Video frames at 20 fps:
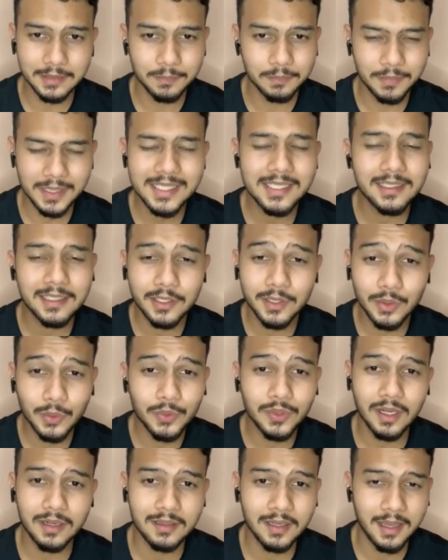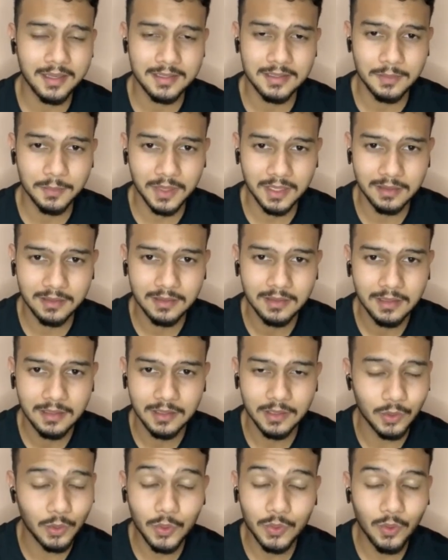basically don't overestimate
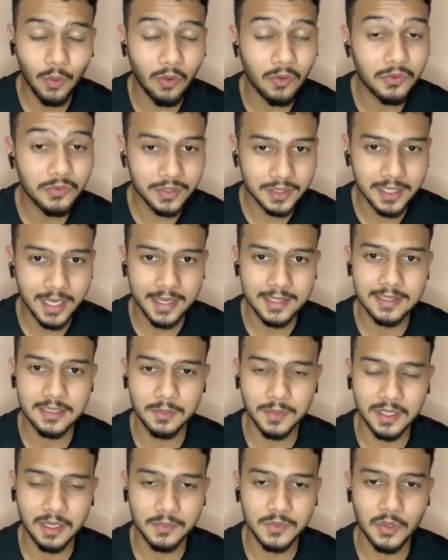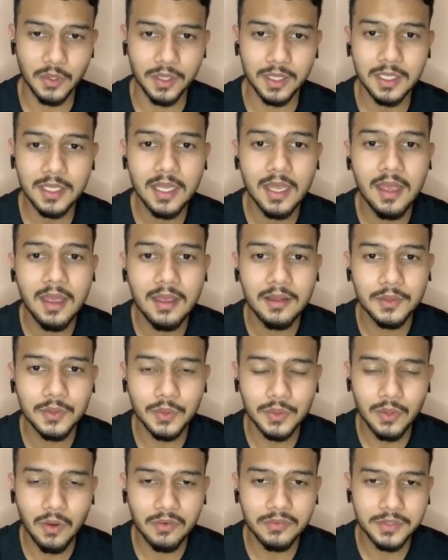
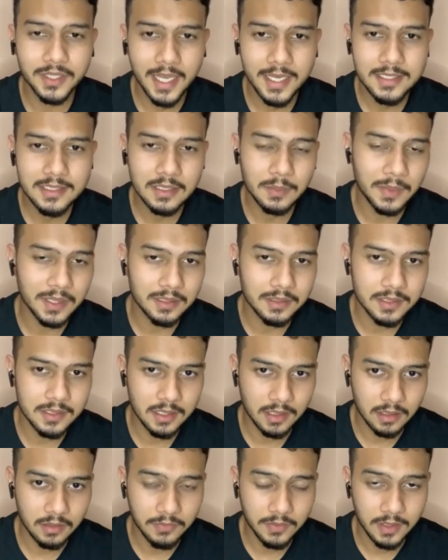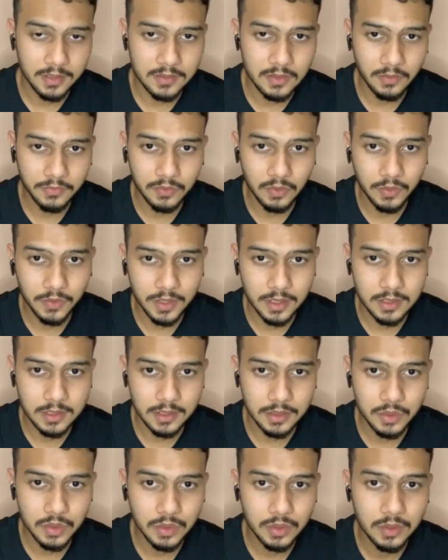the significance of your
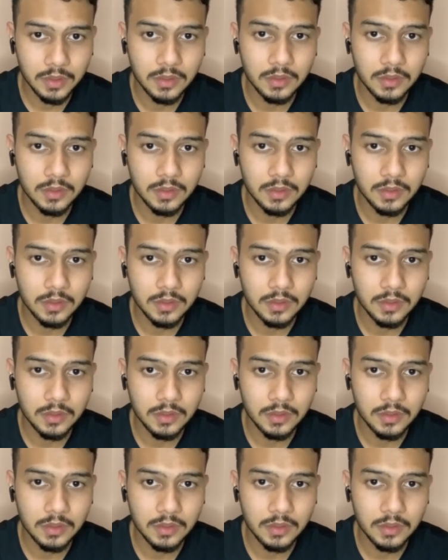research.